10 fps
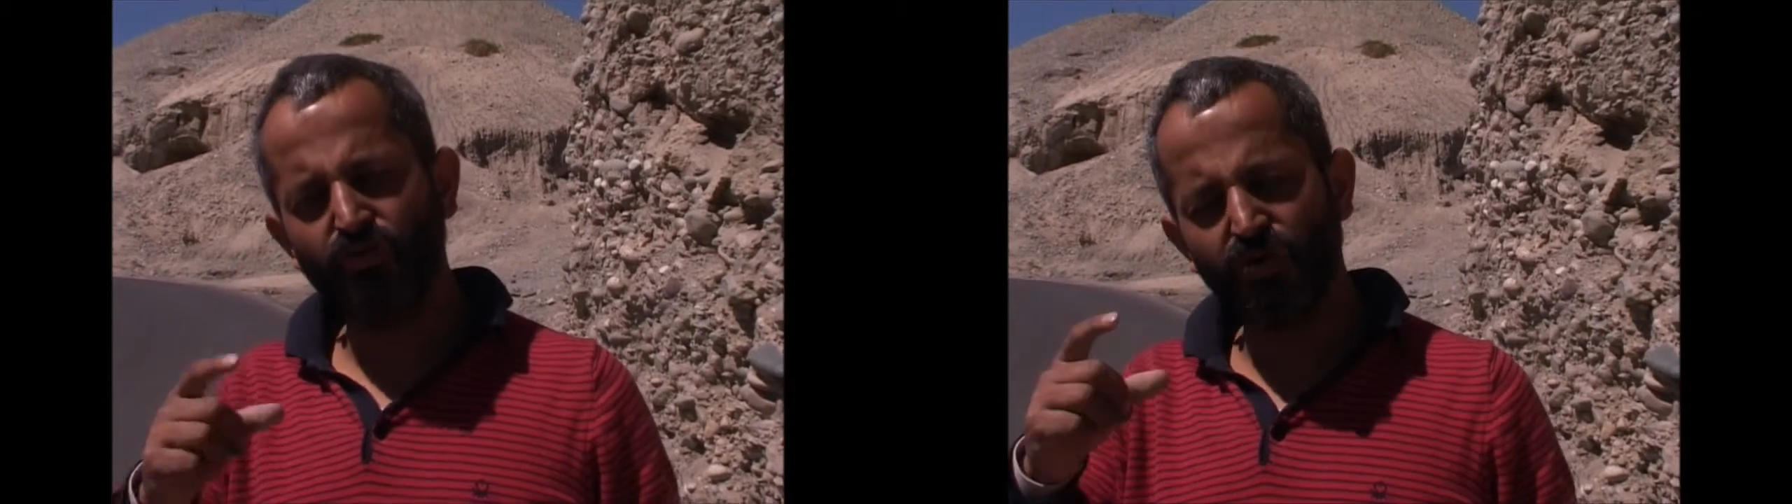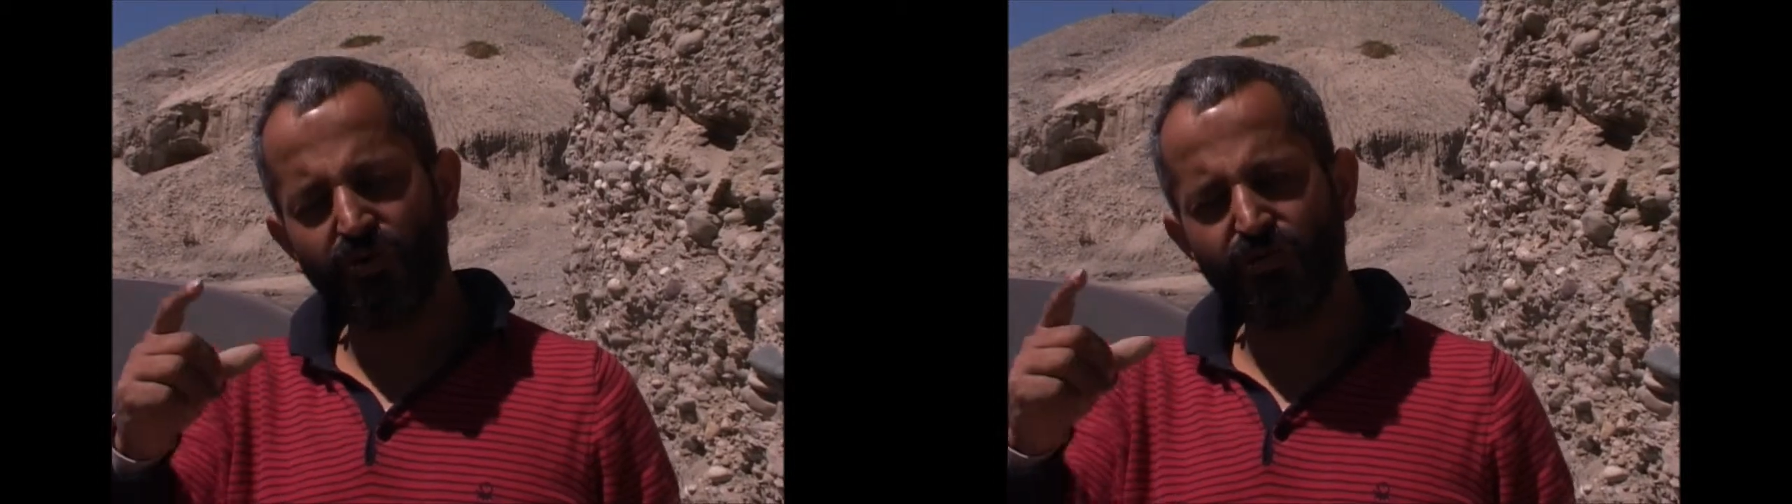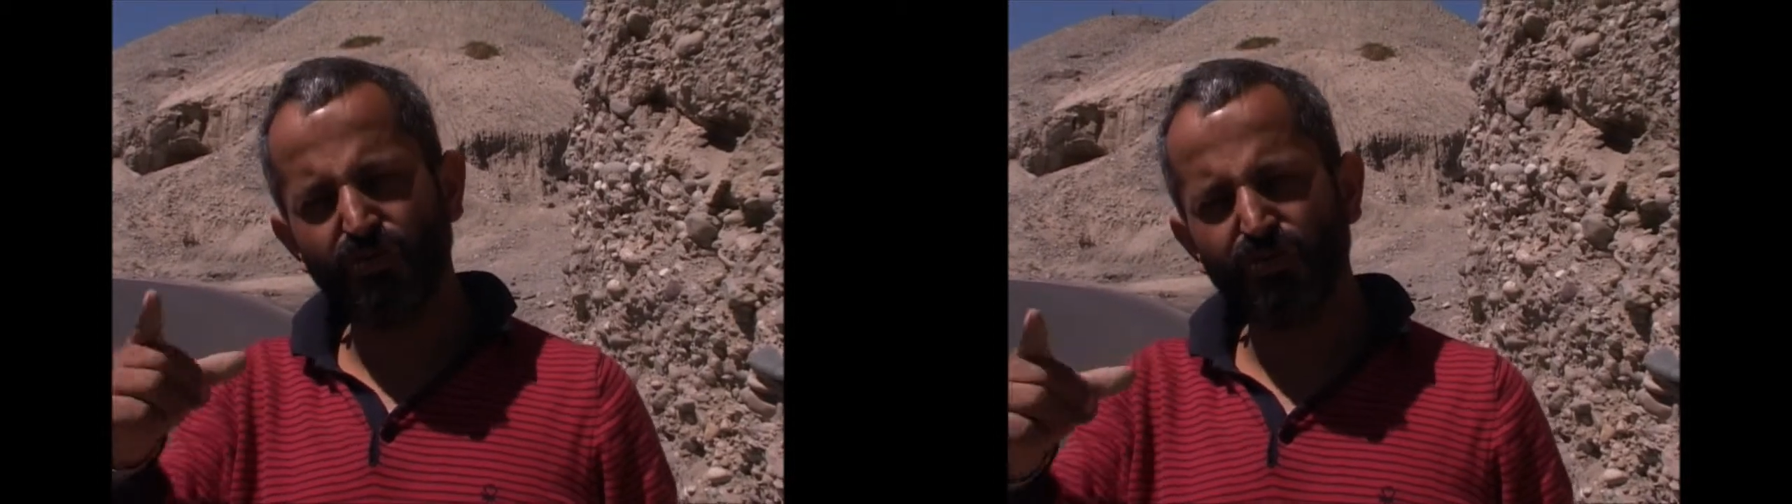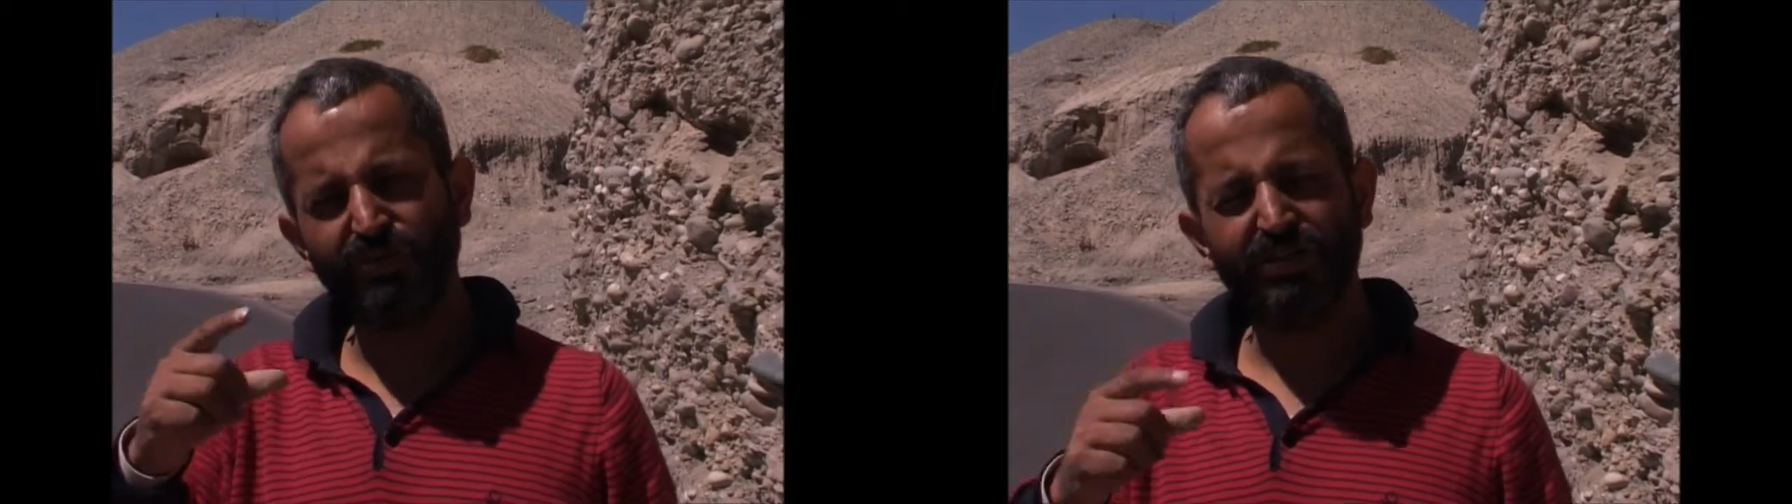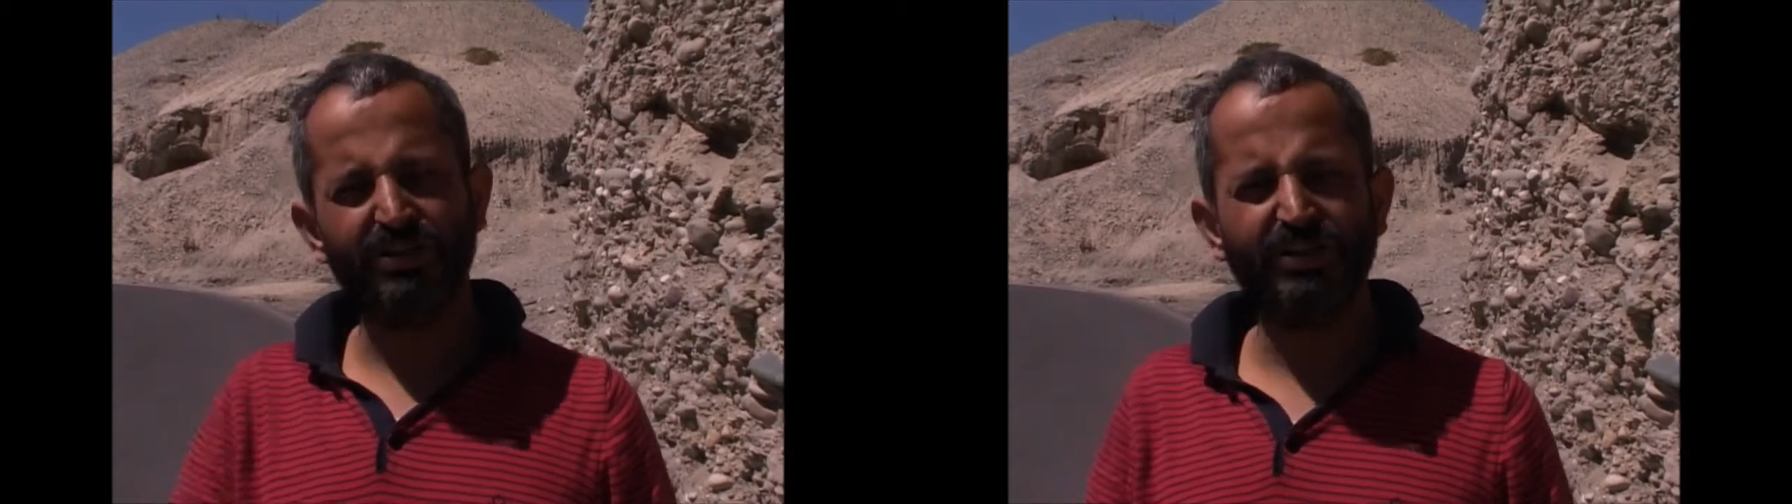for our future
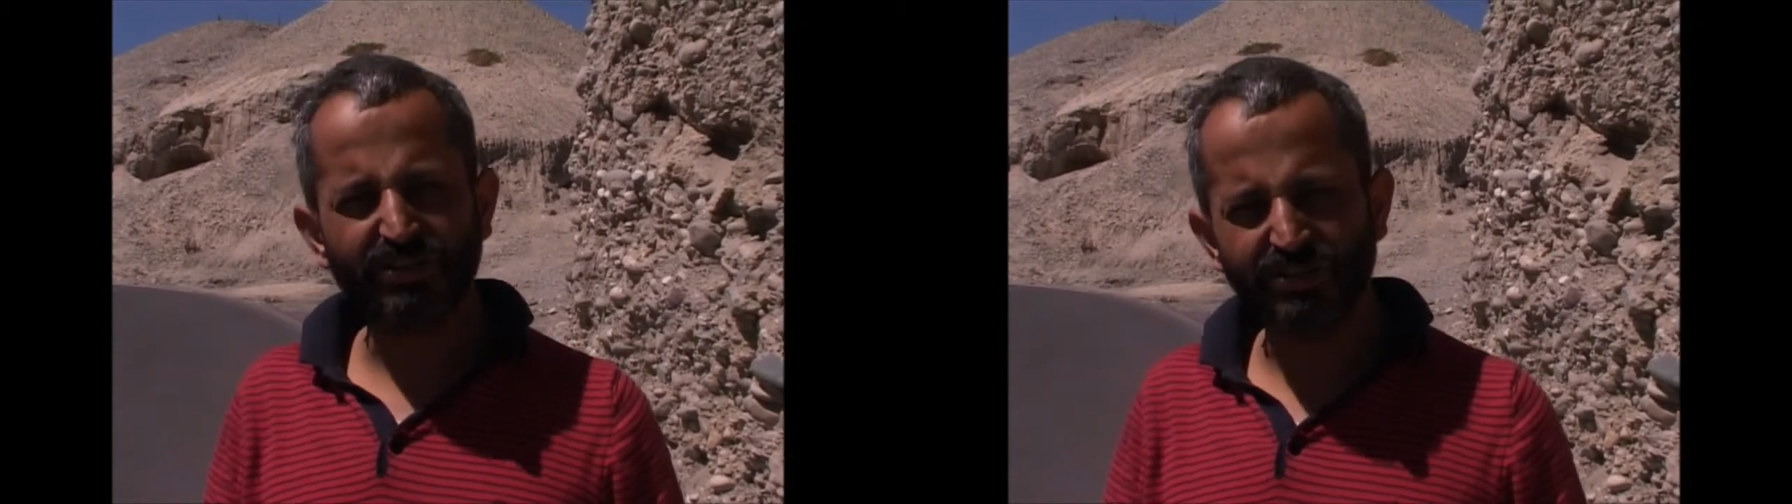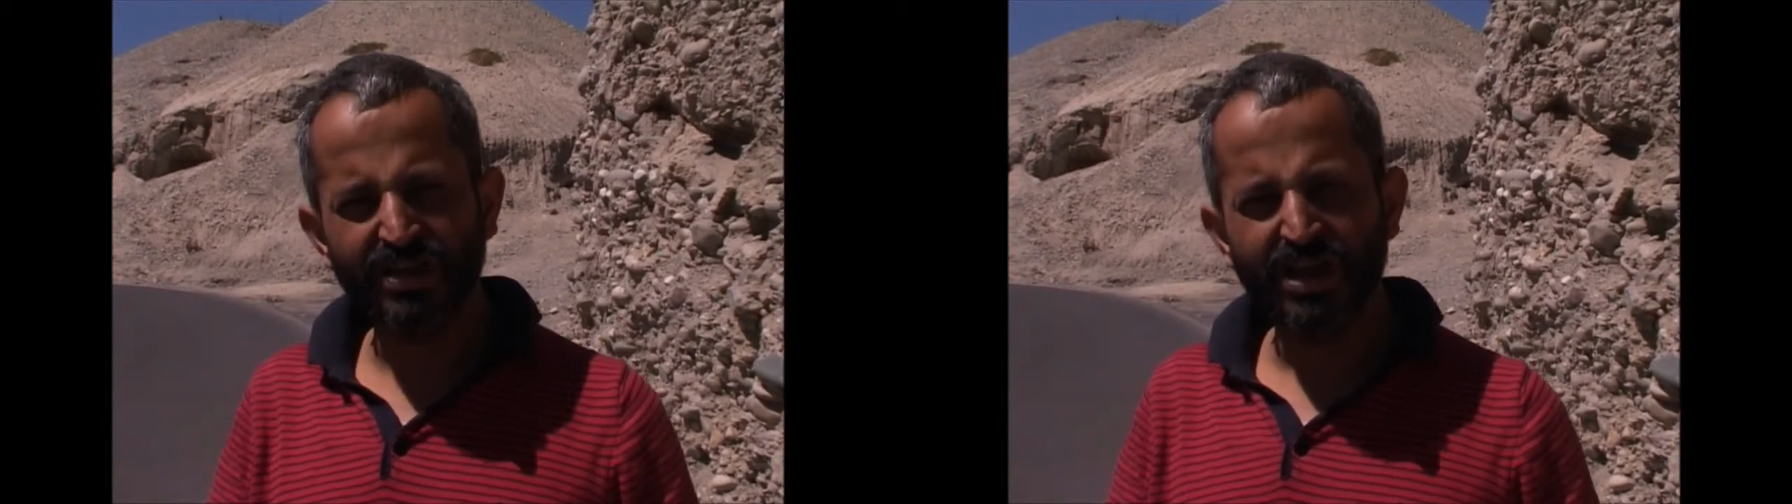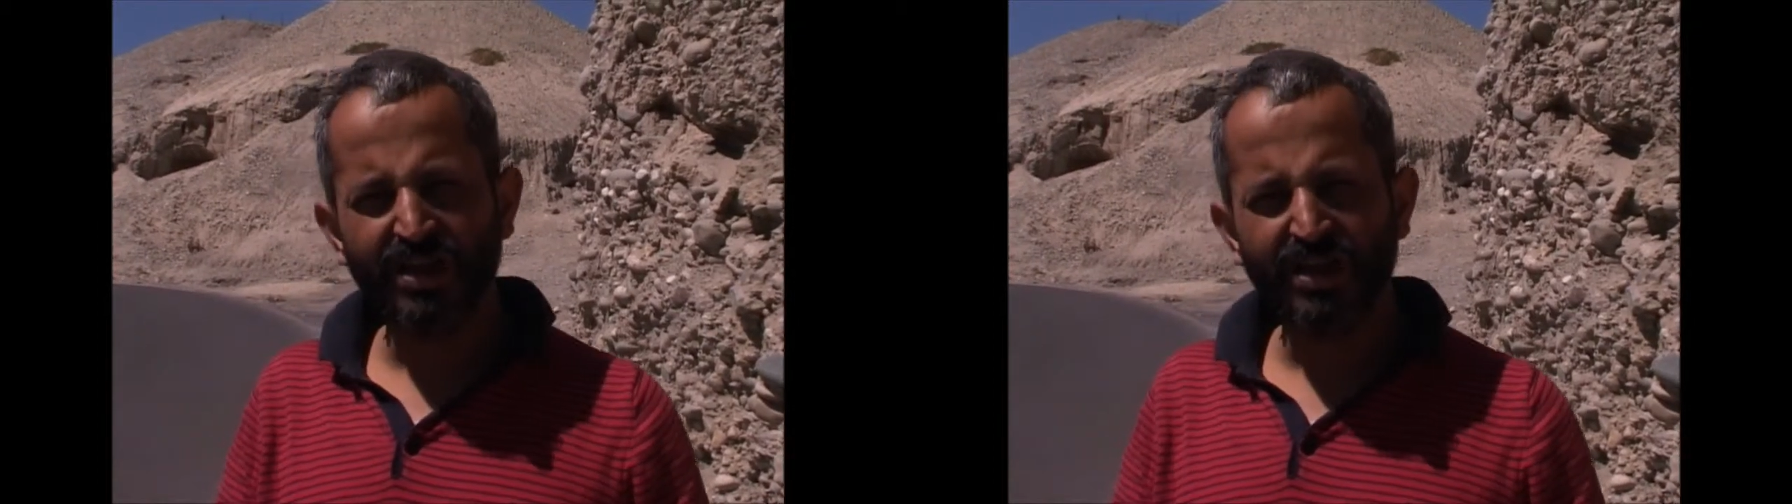generations.